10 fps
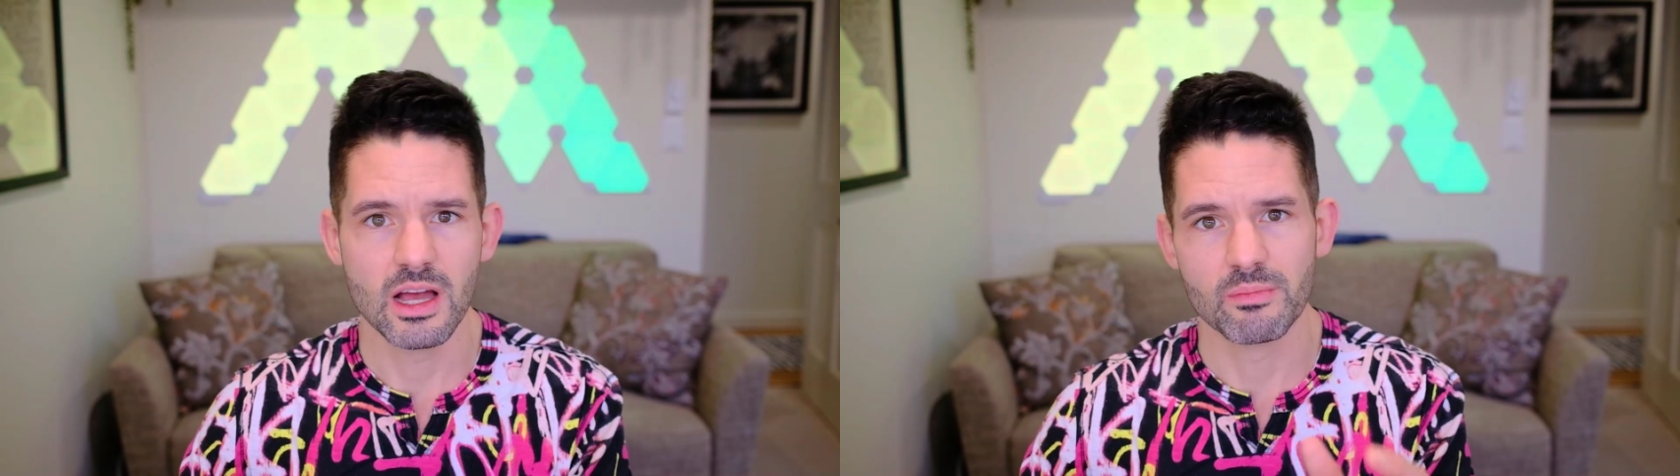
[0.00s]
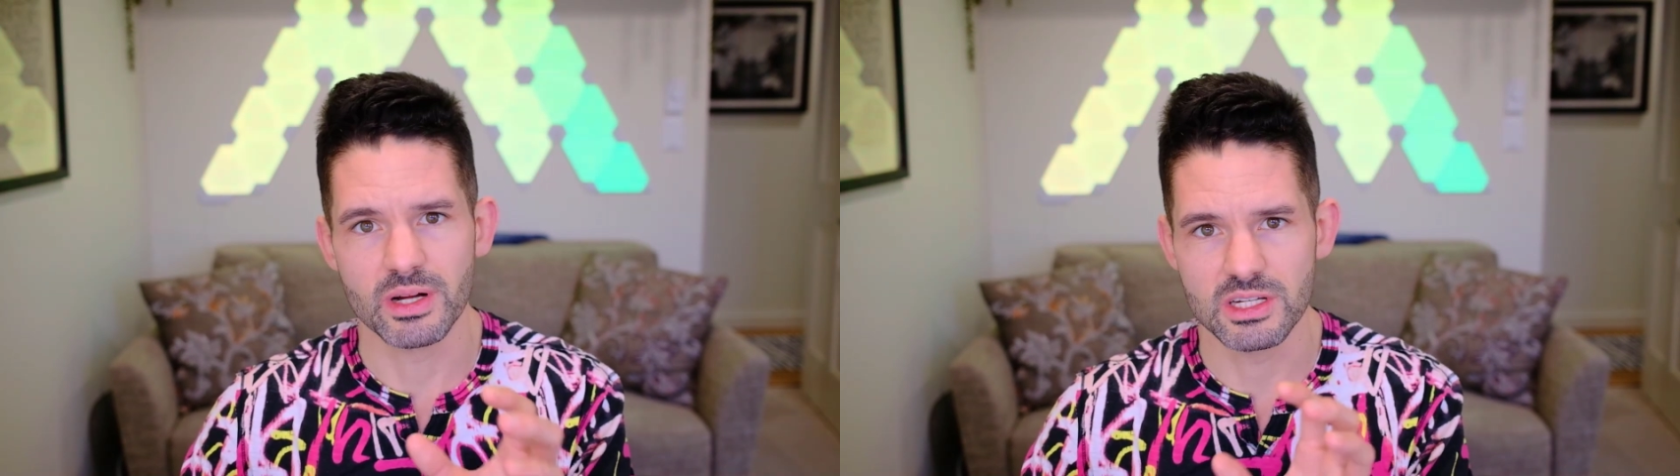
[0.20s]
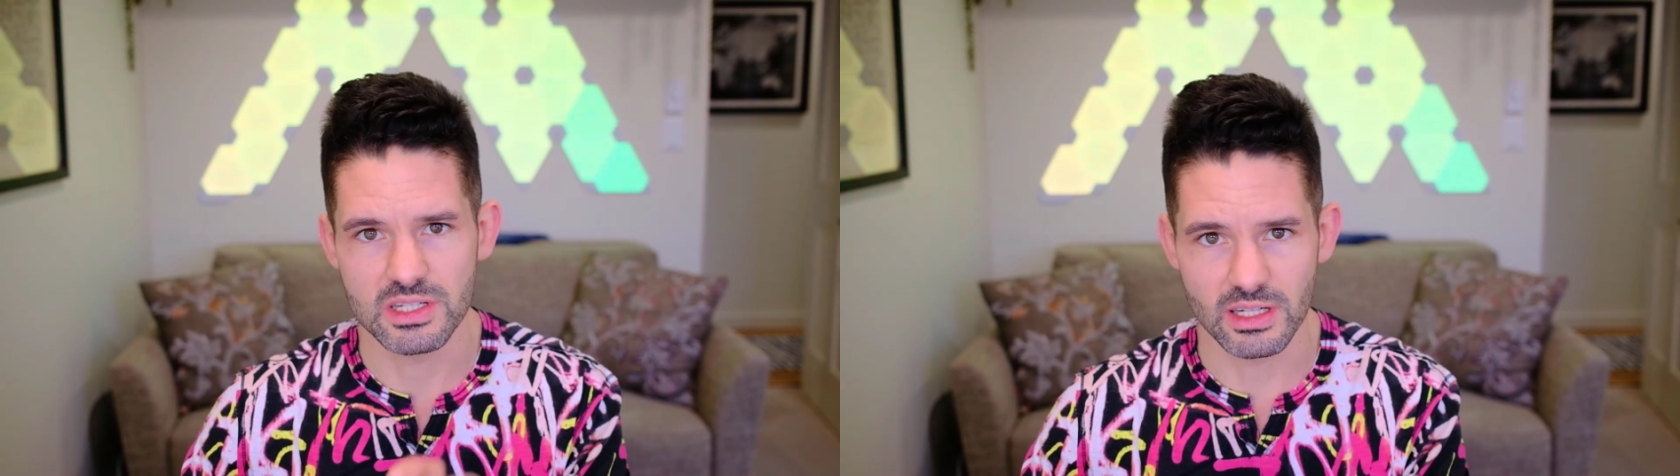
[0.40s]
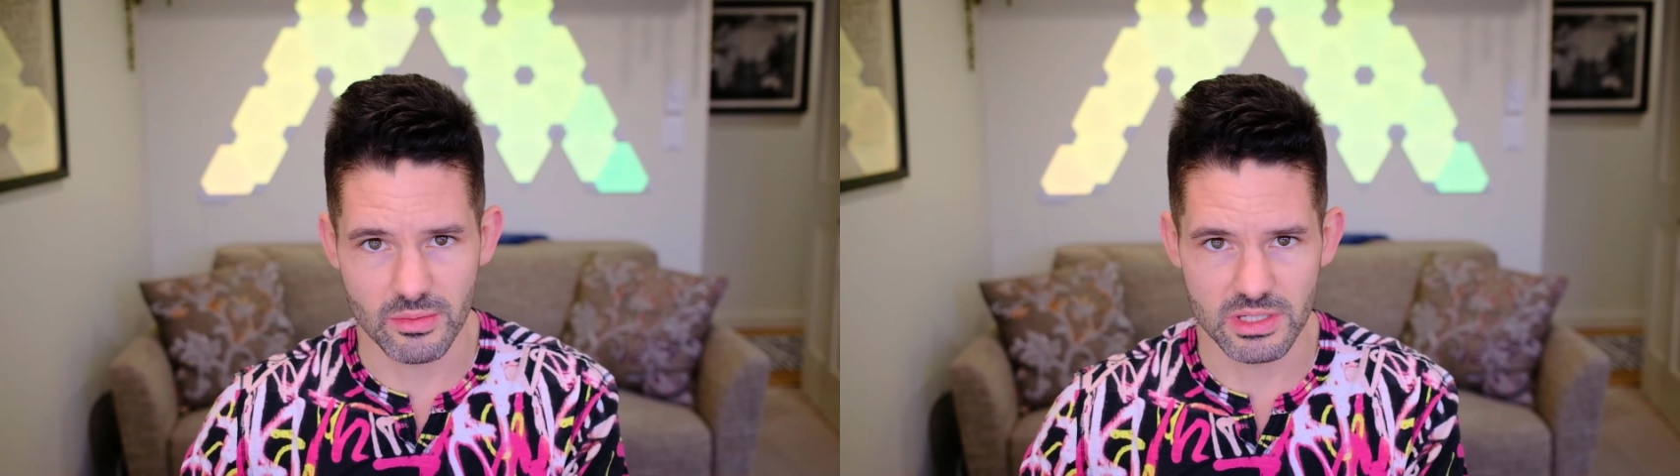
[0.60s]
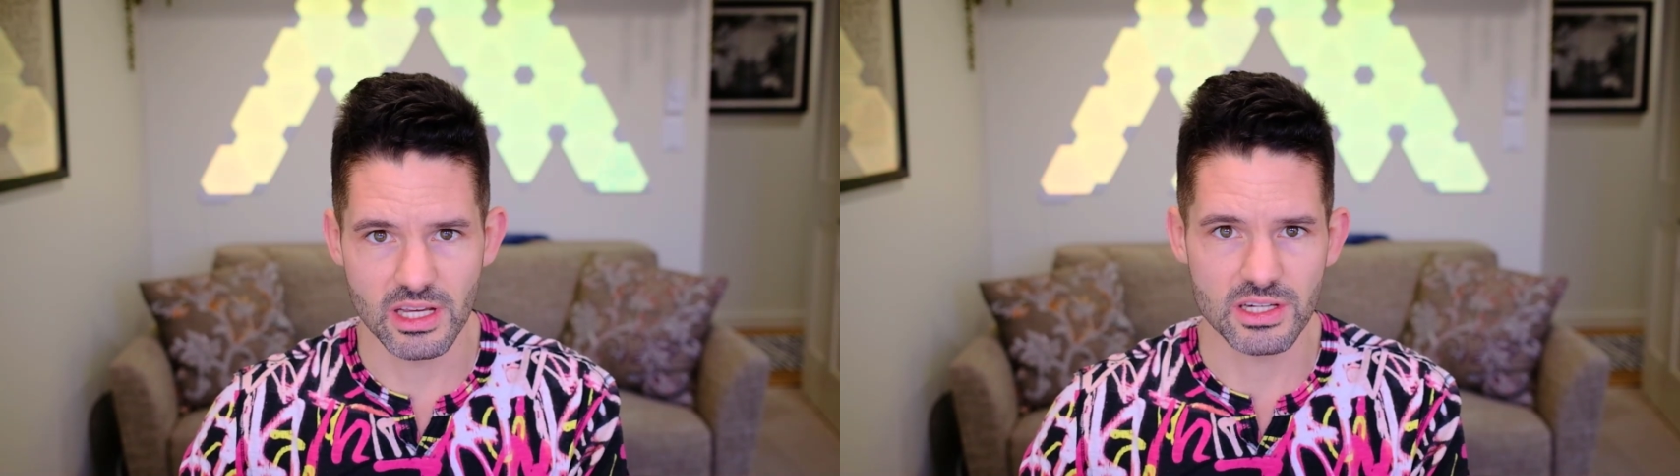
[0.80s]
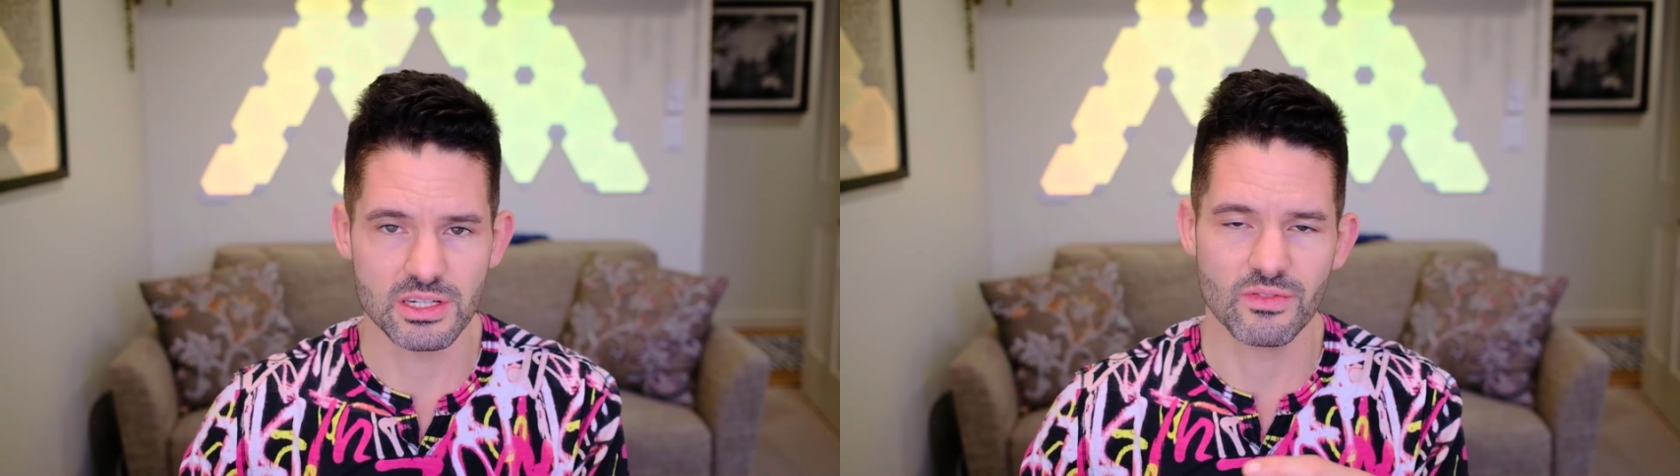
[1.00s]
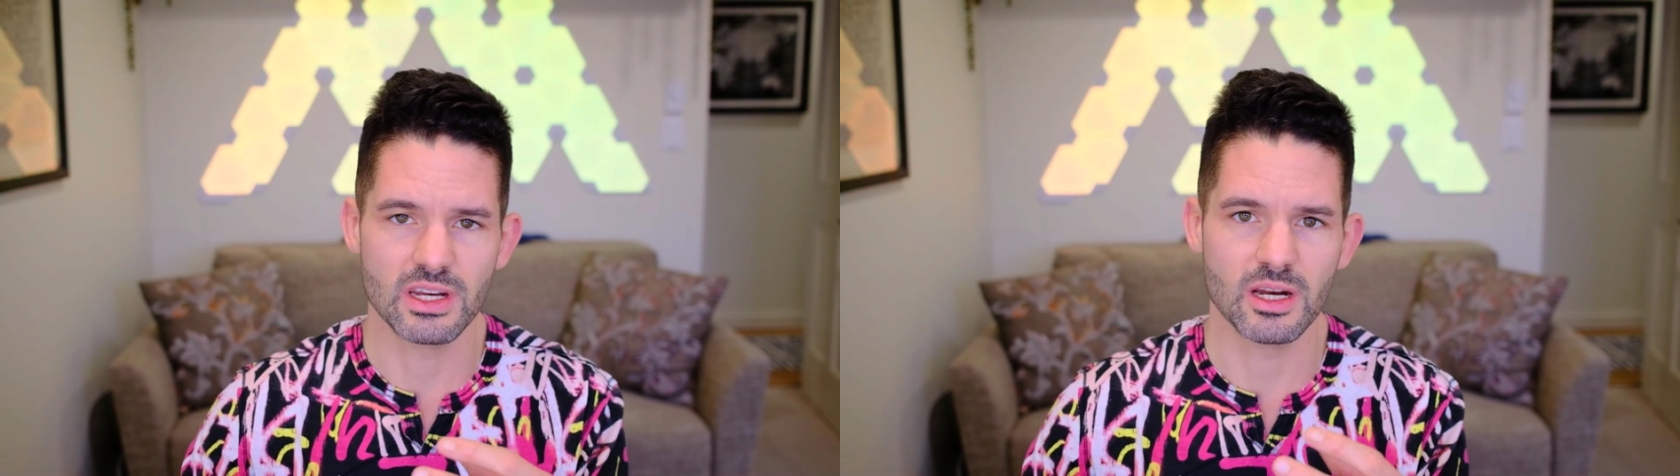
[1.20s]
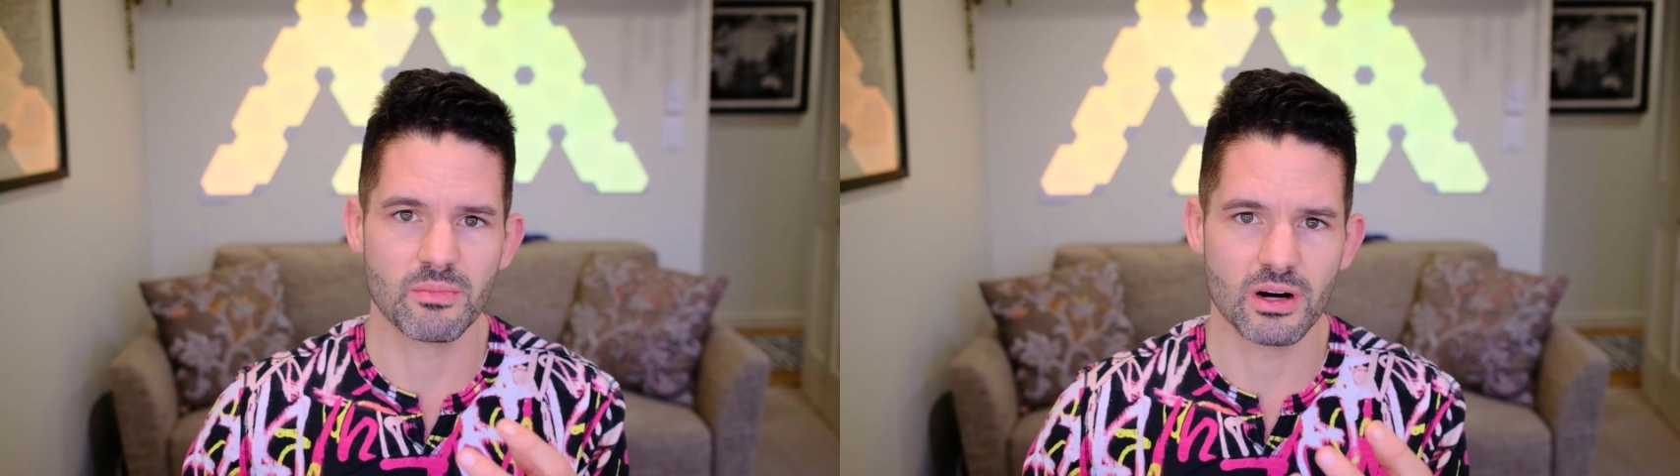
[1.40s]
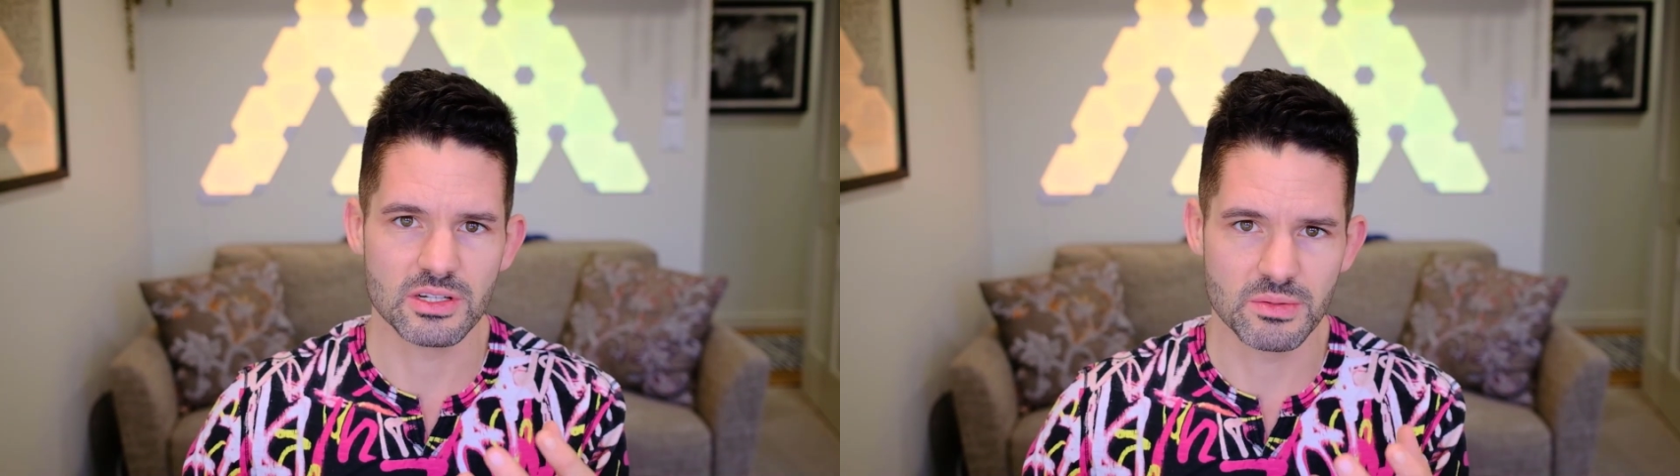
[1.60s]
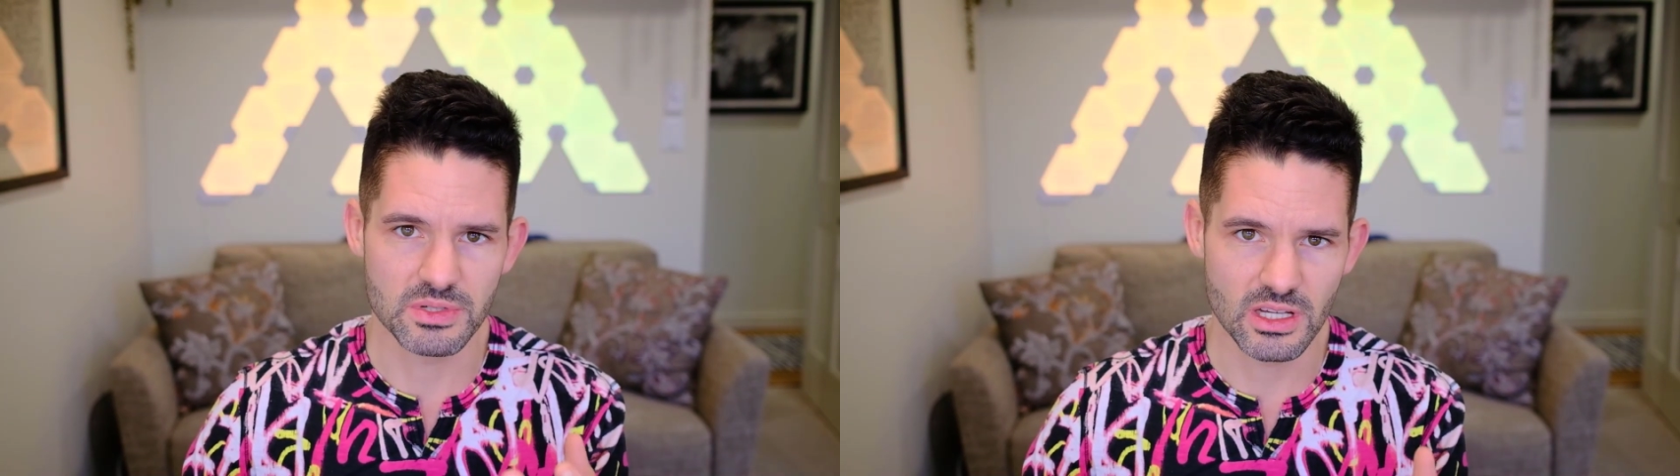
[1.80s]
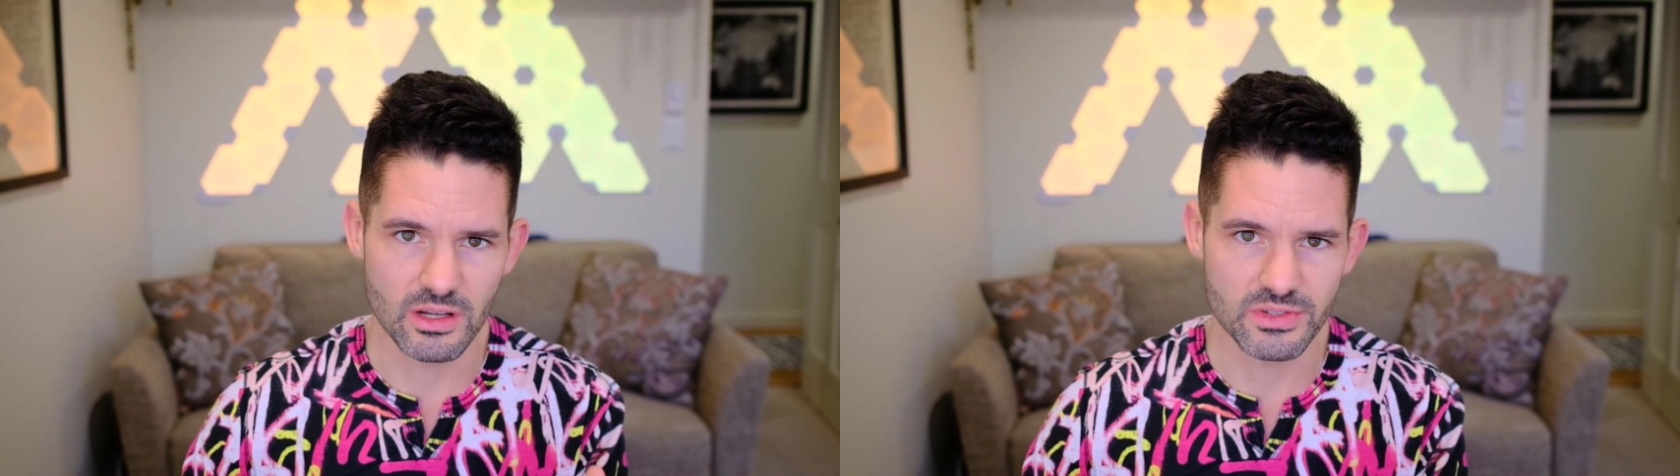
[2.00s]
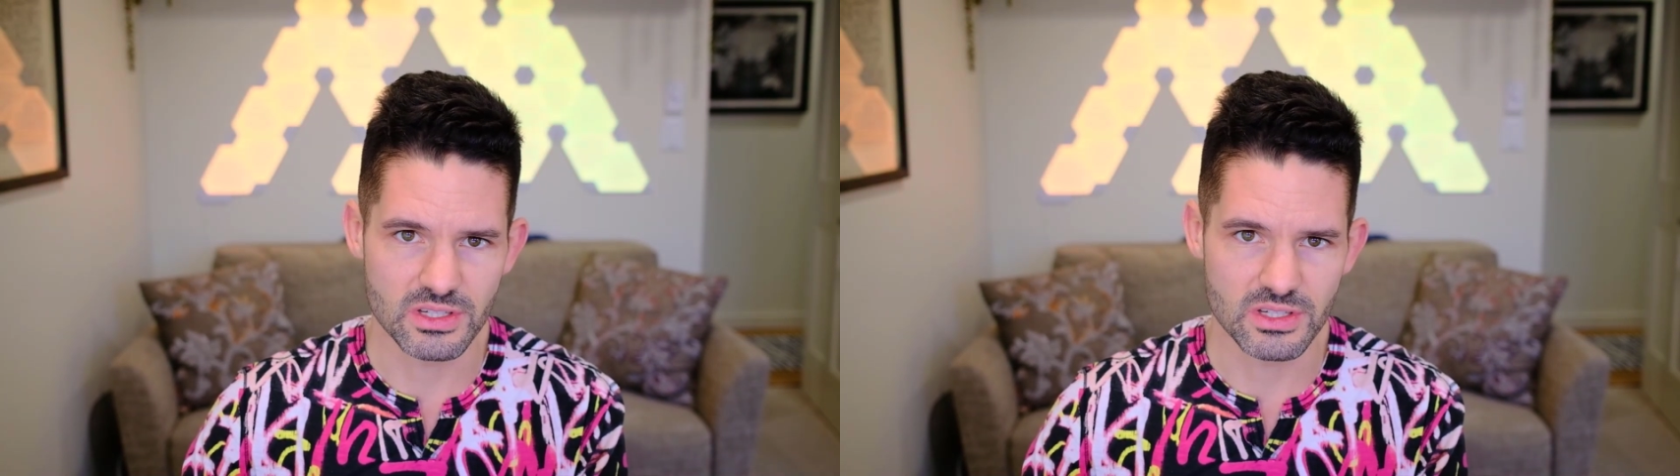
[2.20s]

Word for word: but just a limitation of the data bars themselves